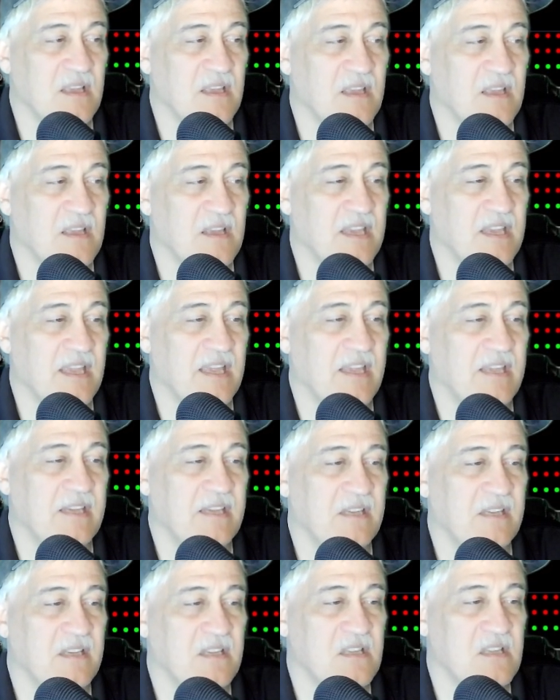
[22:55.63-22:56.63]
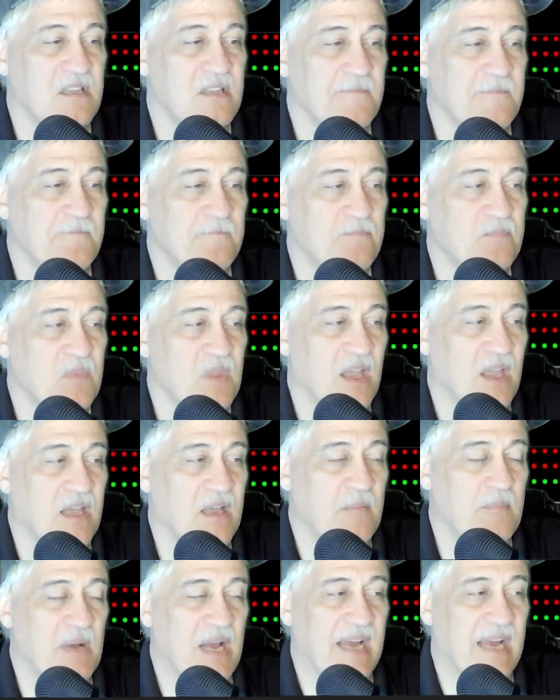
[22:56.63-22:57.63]
Okay.
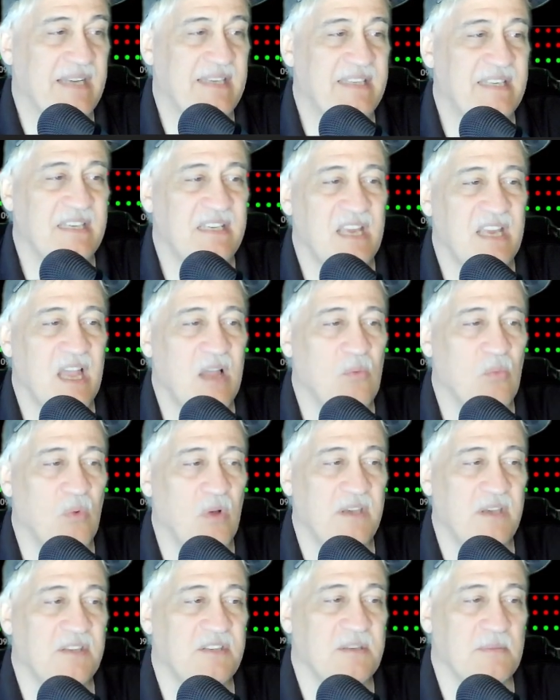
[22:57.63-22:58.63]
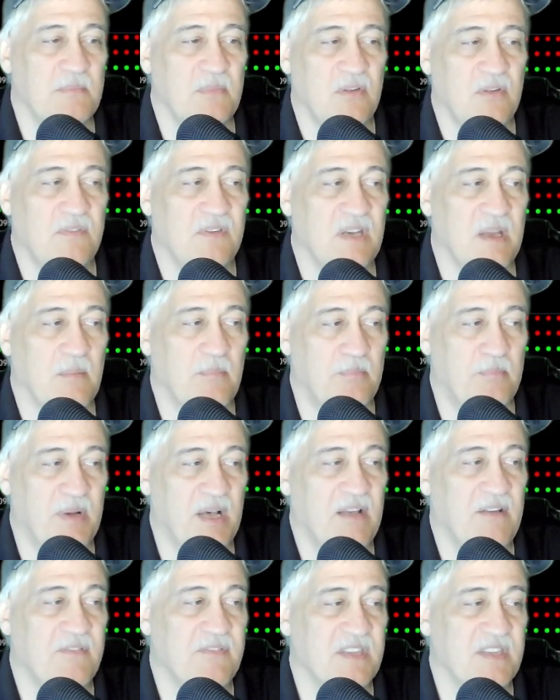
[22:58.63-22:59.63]
I did not want to move it
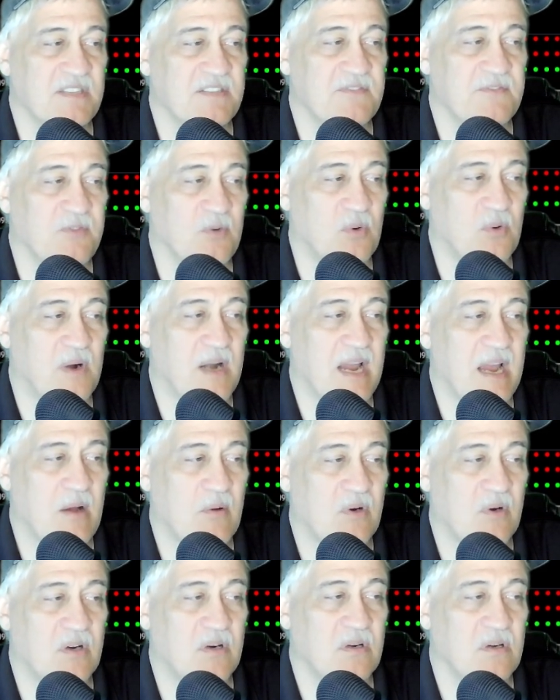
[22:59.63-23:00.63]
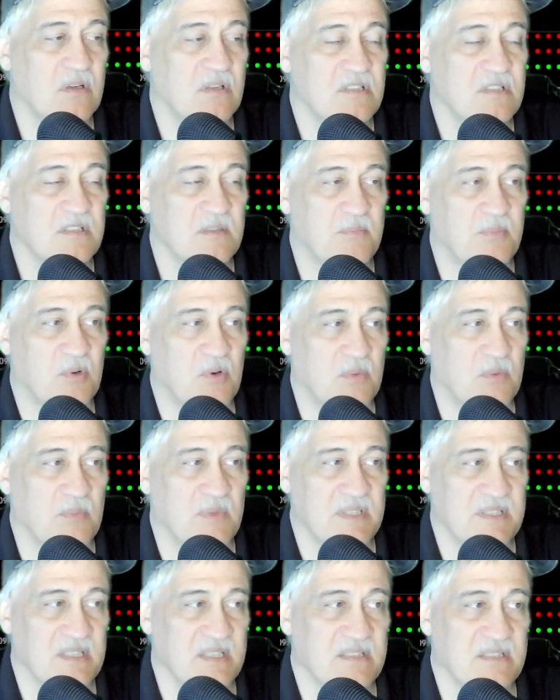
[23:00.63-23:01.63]
above this 4-hour support
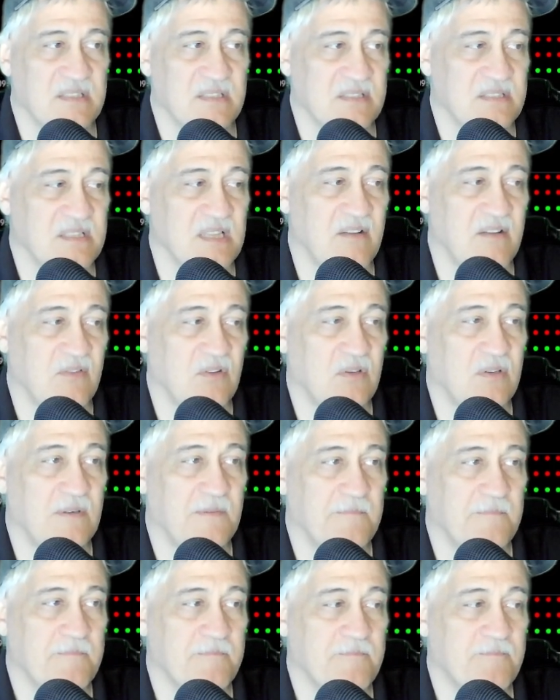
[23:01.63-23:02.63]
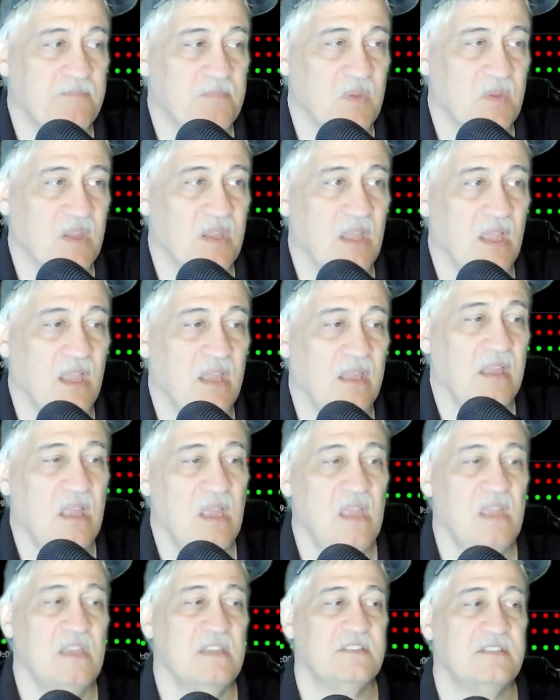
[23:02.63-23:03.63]
resistance level. Okay.
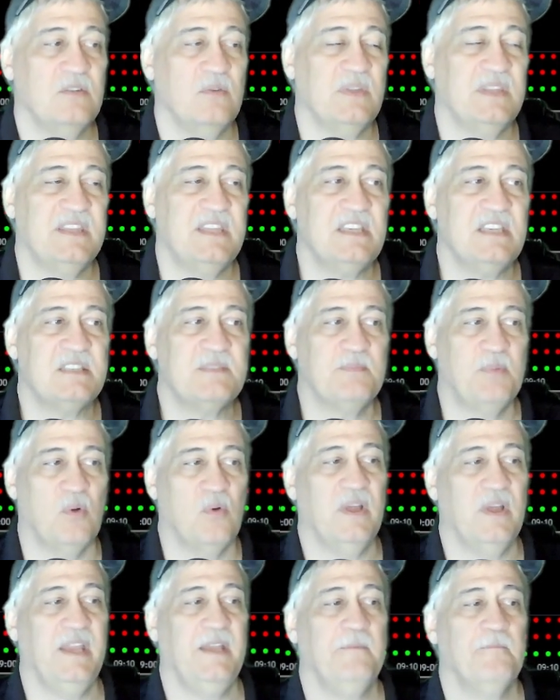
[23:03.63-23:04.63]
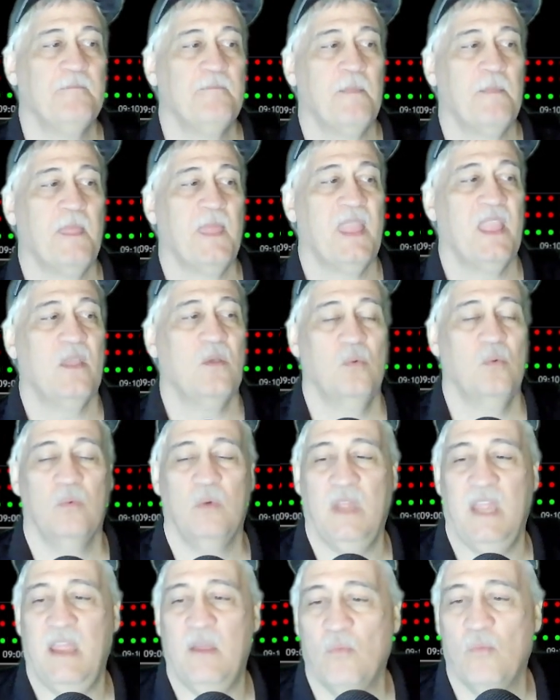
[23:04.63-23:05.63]
So at this point,
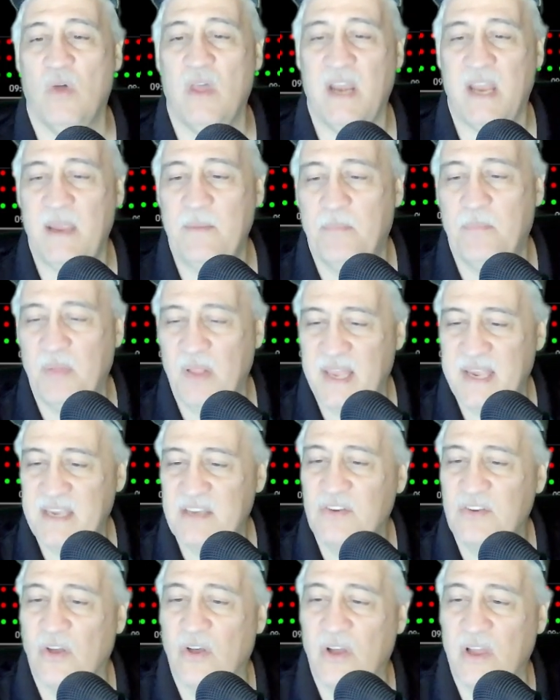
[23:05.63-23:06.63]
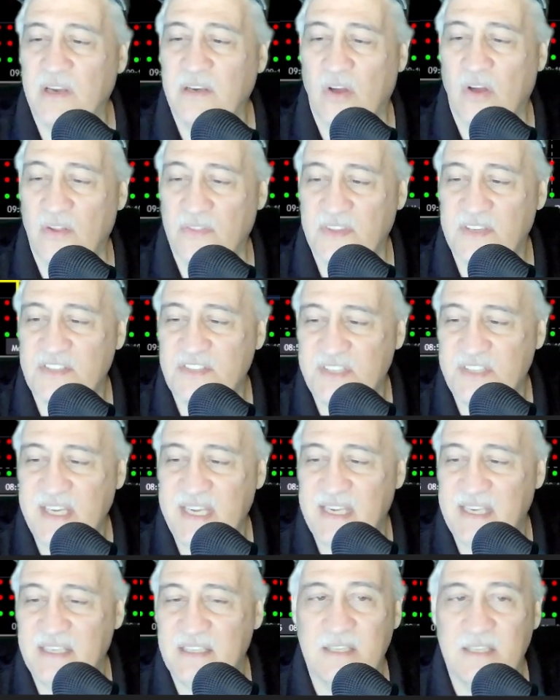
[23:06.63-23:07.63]
and what I planned on the
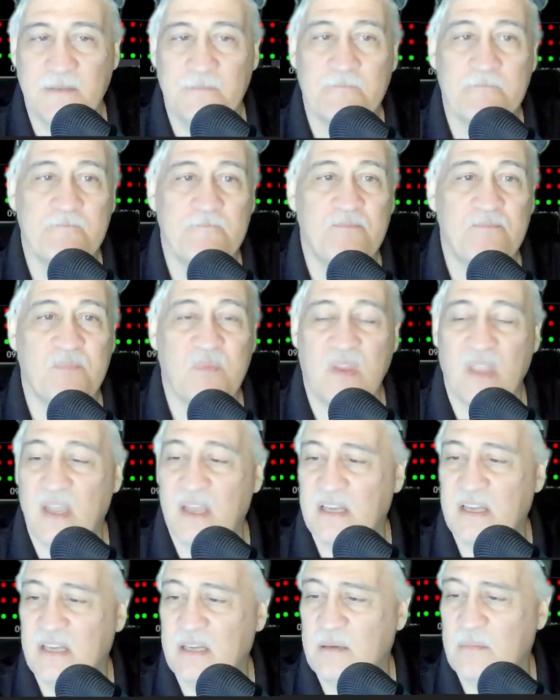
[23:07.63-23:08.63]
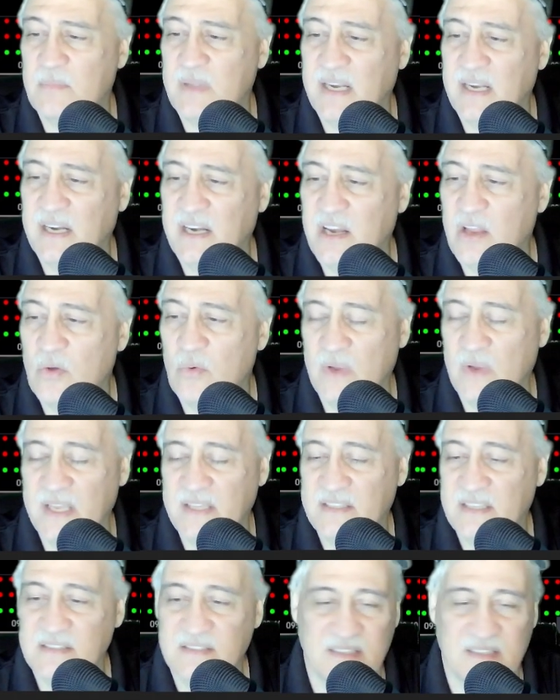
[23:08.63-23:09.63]
sheet, and I know it
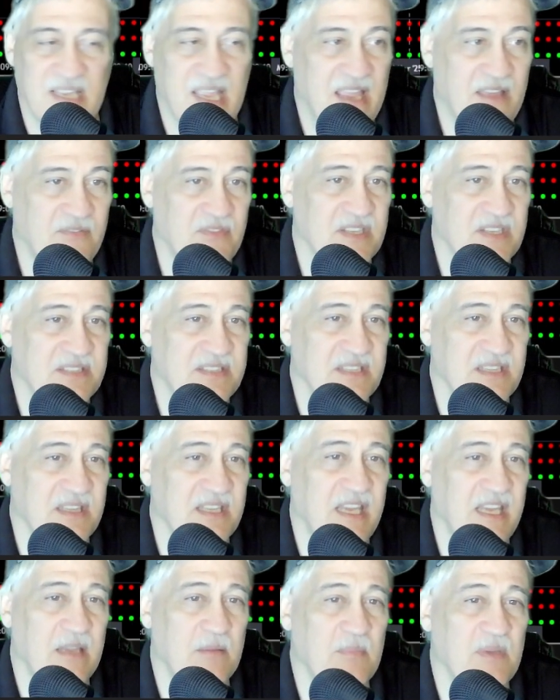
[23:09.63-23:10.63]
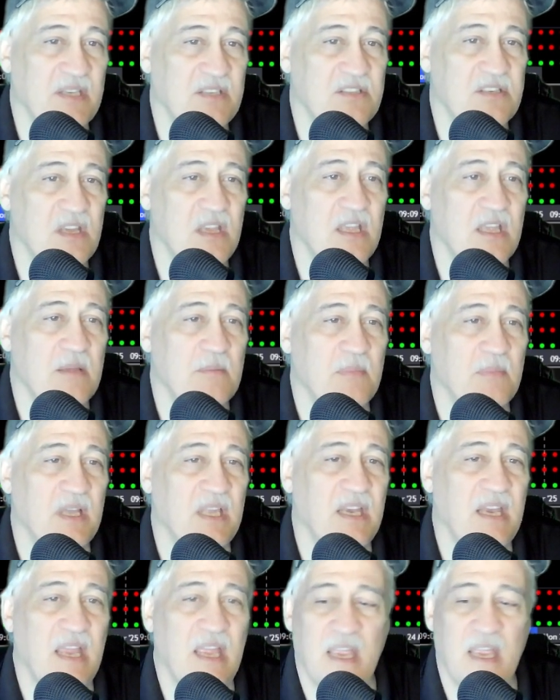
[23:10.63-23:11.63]
doesn't have this in the image, but
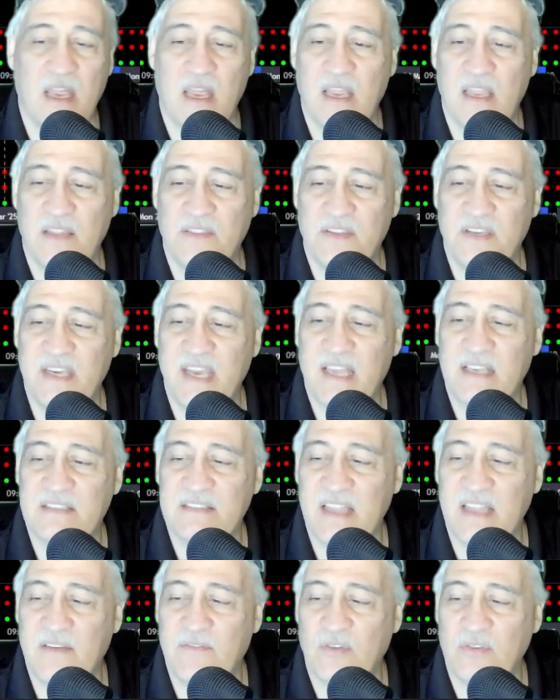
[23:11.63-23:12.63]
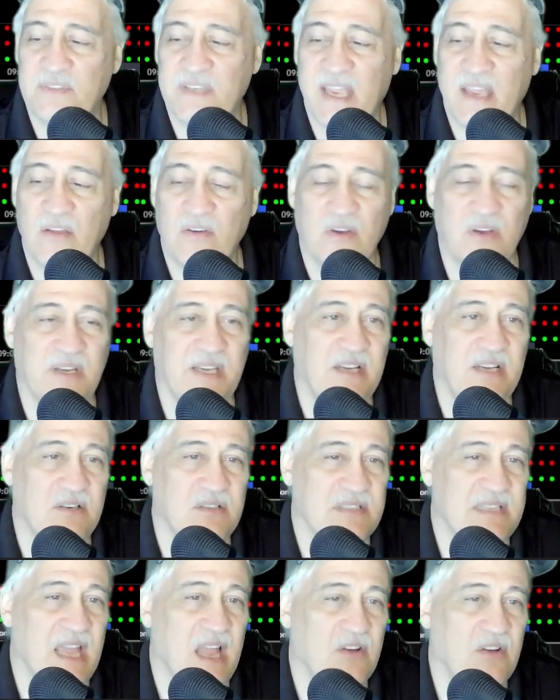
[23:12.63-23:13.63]
the next level down on here is
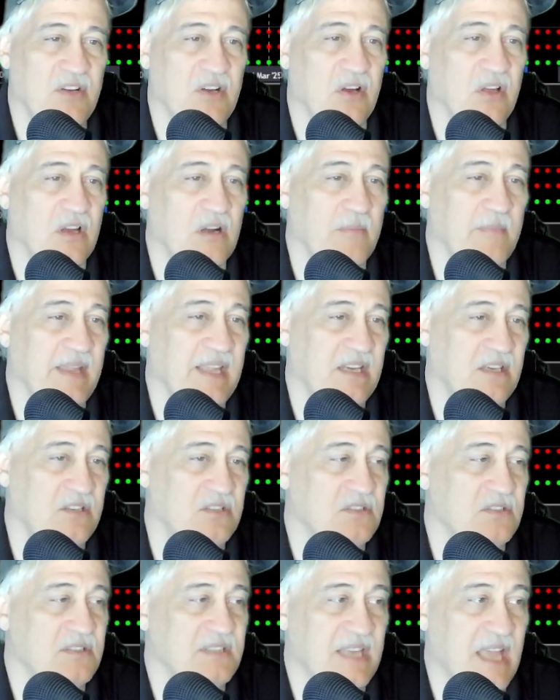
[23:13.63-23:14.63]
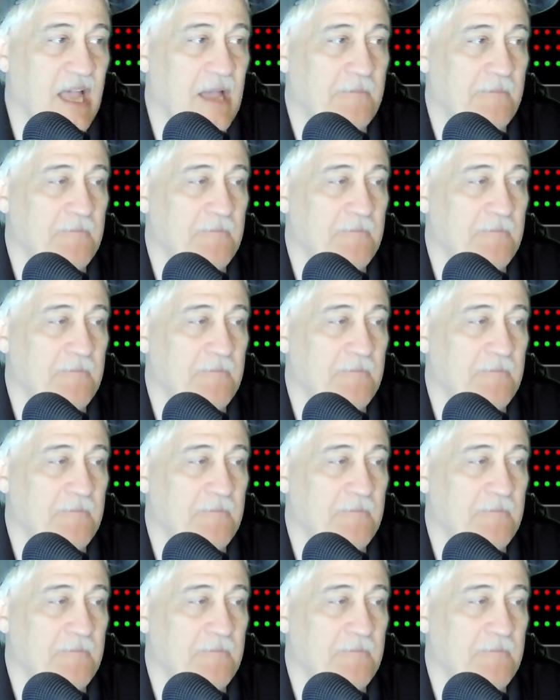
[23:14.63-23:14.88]
how you're going to manage your stop.